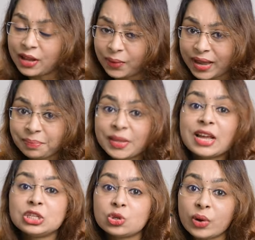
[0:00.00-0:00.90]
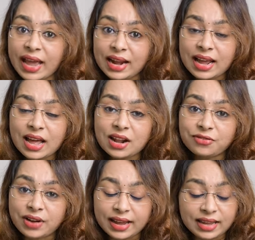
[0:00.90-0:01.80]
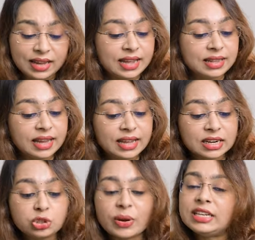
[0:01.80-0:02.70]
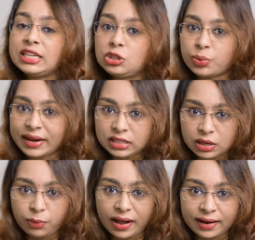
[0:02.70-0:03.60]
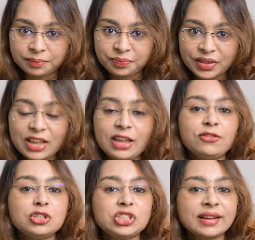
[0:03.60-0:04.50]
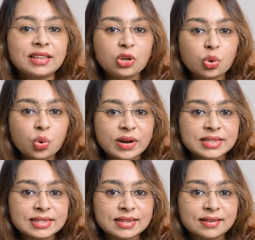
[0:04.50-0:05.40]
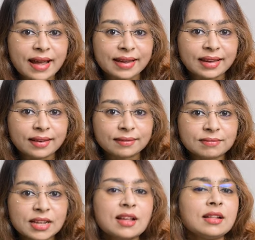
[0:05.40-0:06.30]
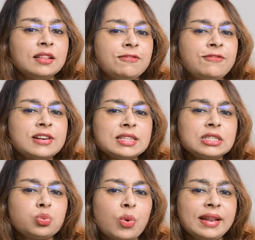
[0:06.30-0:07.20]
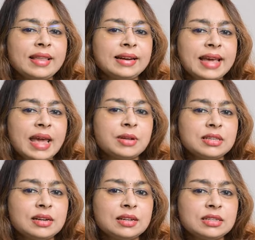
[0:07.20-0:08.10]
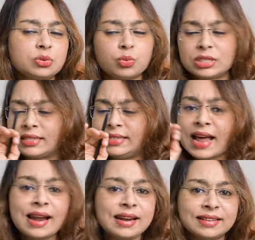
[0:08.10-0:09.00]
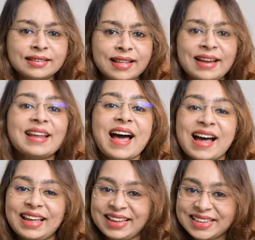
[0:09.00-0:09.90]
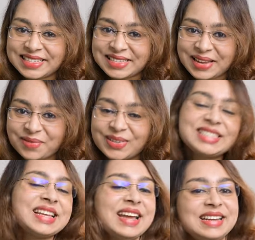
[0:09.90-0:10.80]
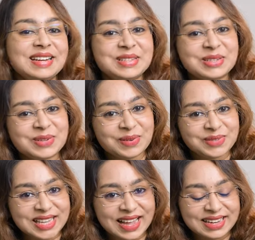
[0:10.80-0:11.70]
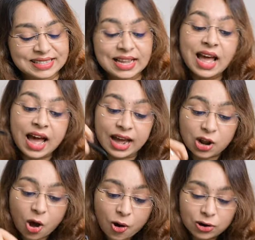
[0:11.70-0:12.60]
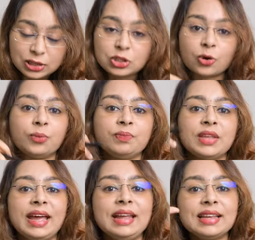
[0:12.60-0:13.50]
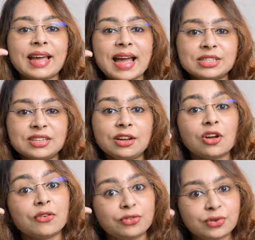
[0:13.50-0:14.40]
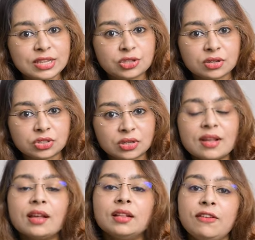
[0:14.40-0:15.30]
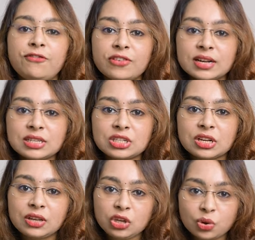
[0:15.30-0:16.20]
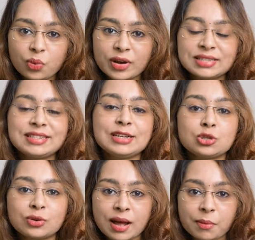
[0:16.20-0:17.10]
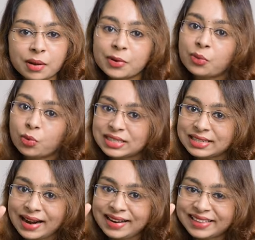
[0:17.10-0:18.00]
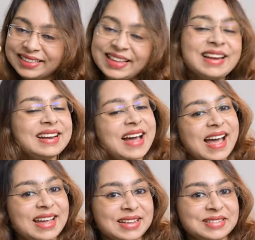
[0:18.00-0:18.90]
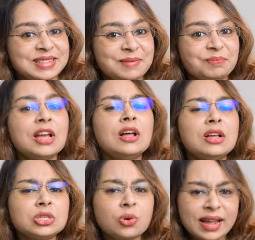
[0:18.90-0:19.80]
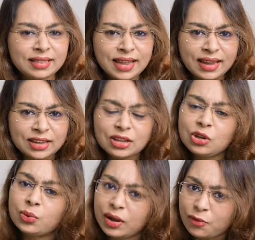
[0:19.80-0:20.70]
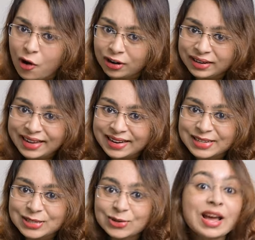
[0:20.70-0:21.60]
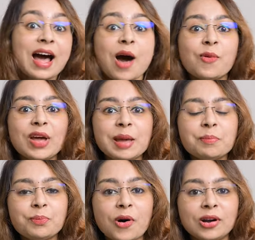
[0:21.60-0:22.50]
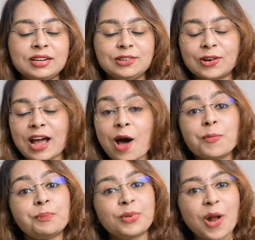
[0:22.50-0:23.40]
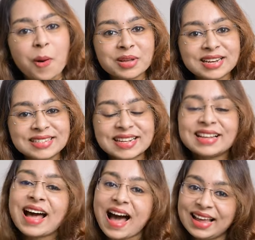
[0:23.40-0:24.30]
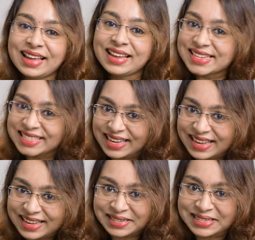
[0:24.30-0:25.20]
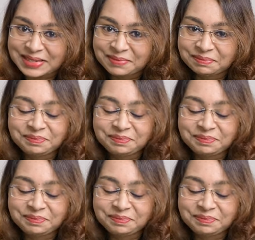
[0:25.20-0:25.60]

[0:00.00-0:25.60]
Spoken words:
Okay, so NIRF ranking in the year 2021, if you check the university ranking, the first one that came in the list was none other than IISc, which is Indian Institute of Science. And also in the category of research, the first university to come up was none other than IISc. So I think you would have already understood how important or how prominent IISc is.